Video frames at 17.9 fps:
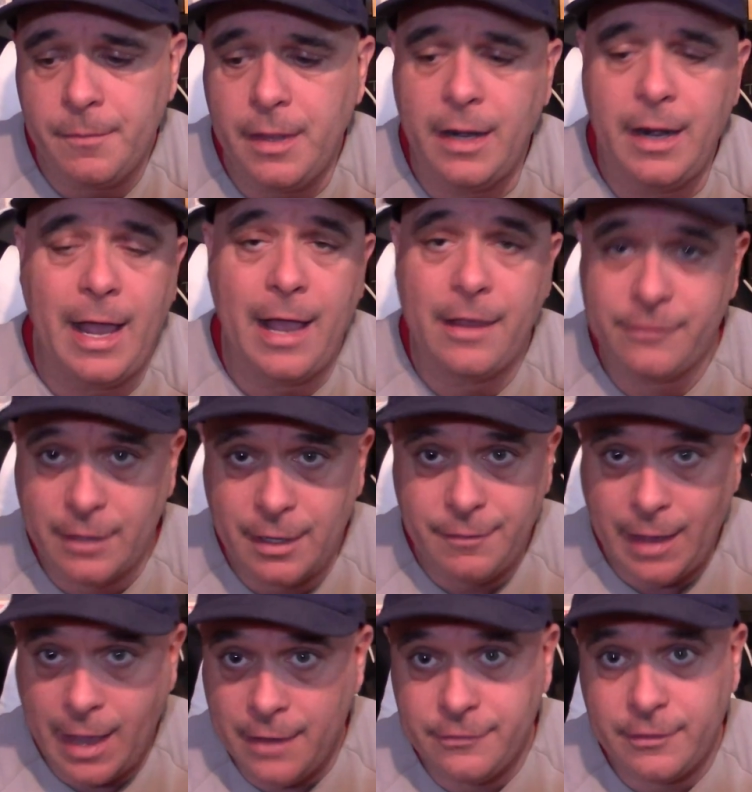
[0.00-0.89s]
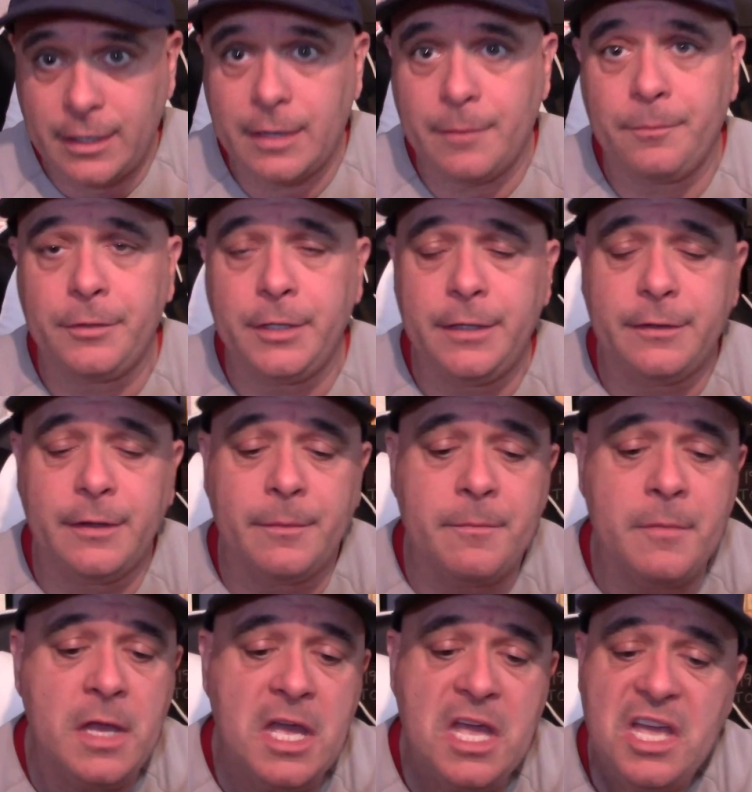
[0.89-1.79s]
and as I complete them.